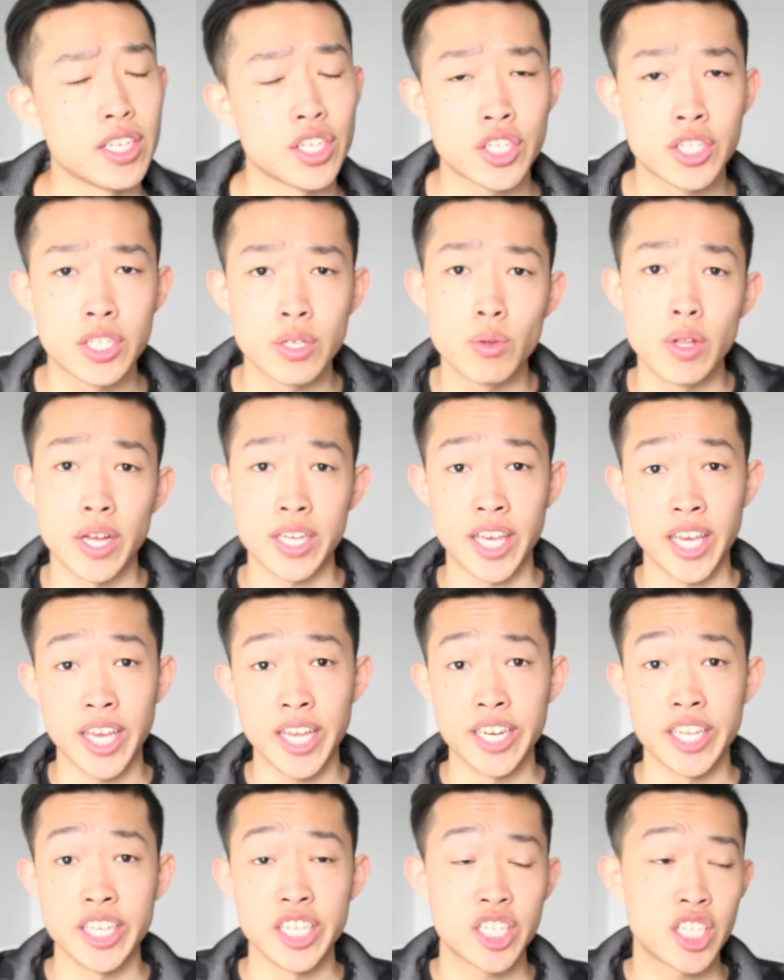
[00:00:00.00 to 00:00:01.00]
you're still a
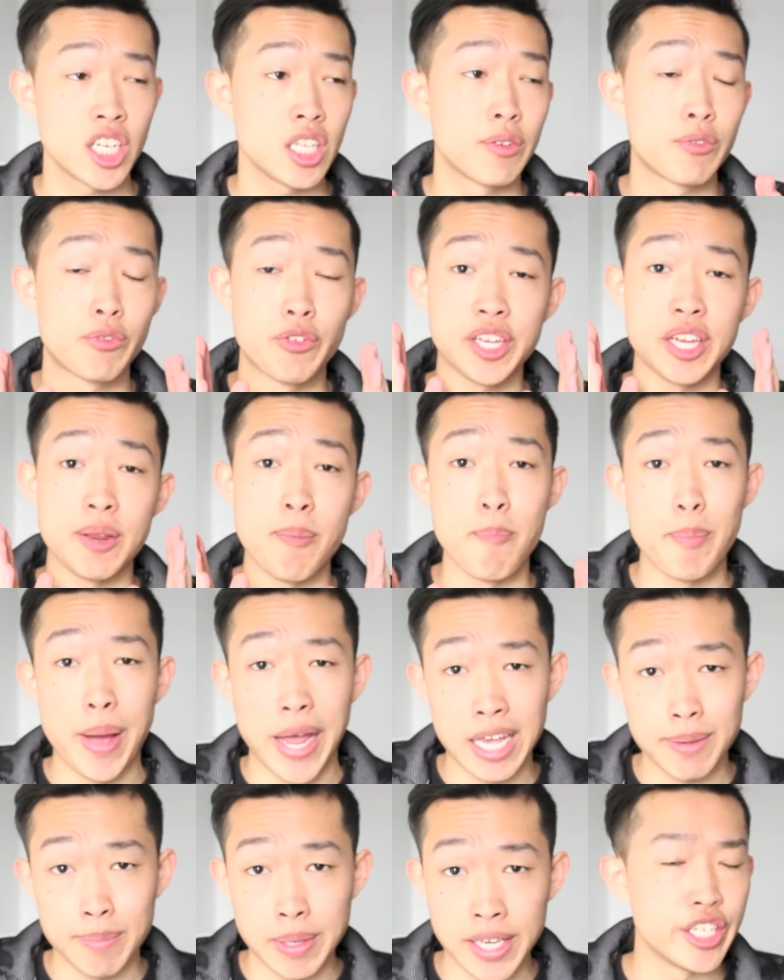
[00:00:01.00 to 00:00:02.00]
kid. You're still a freaking
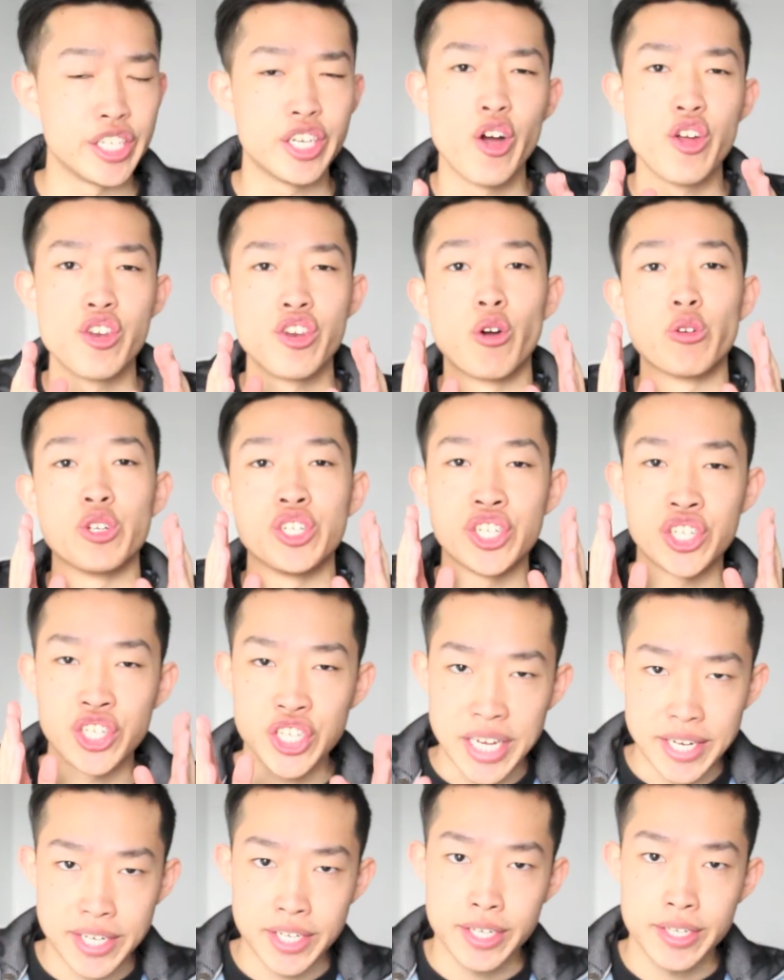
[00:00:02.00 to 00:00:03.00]
baby. You don't know
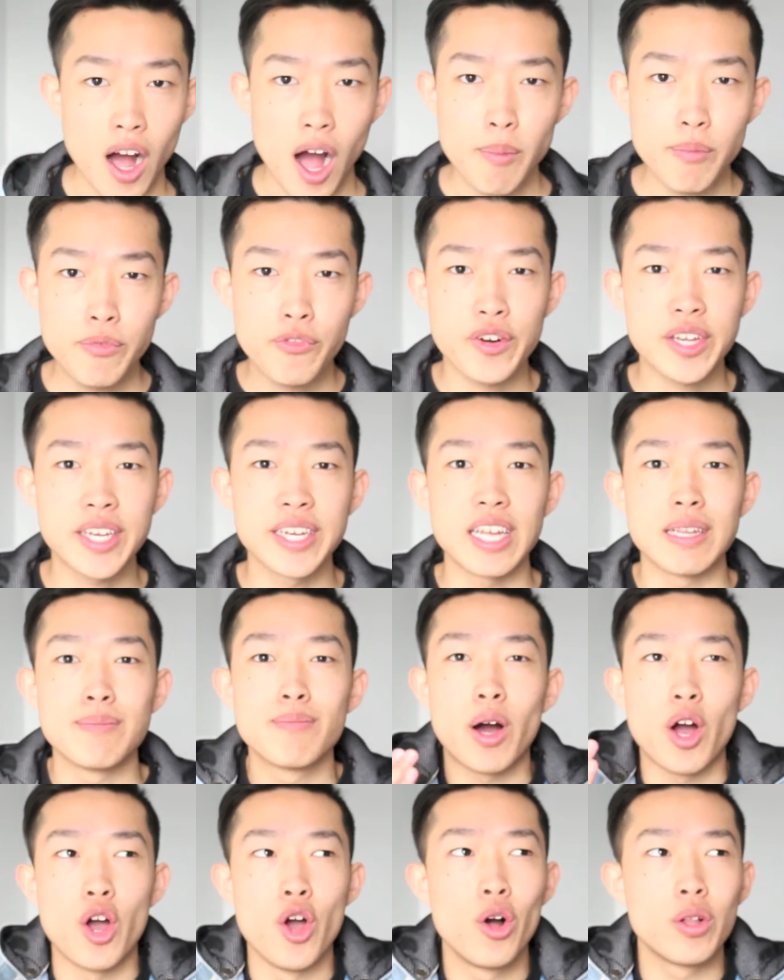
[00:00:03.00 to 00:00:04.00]
shit. I'm freaking in
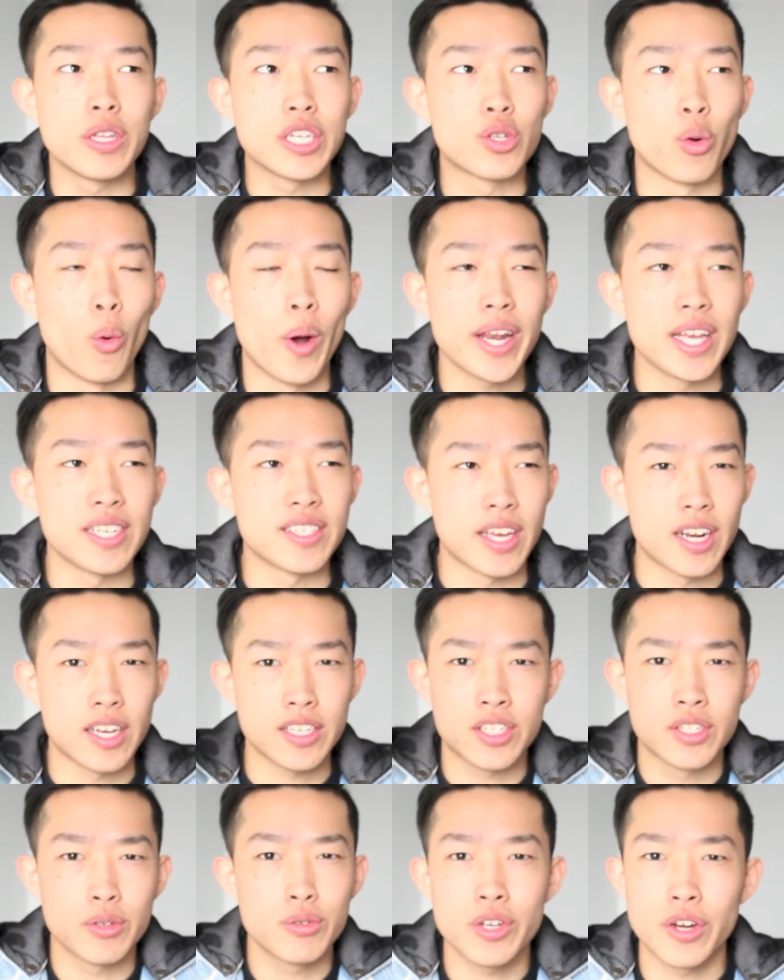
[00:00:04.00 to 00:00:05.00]
my early 20s and I
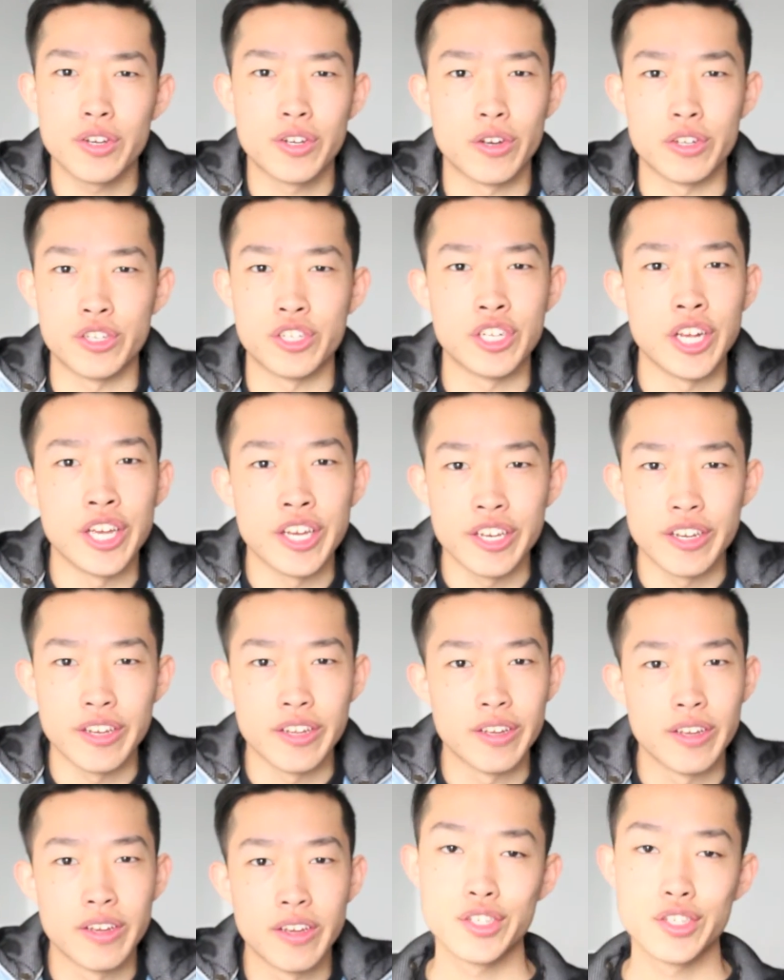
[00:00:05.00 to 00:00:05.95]
still don't know shit.